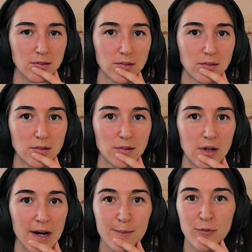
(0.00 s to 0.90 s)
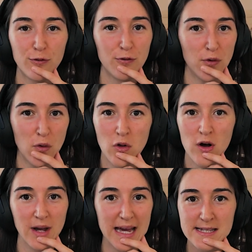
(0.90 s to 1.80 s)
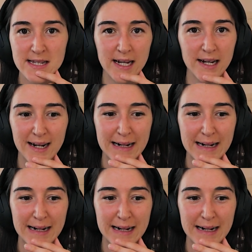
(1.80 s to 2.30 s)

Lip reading: oh, I'm full on guessing.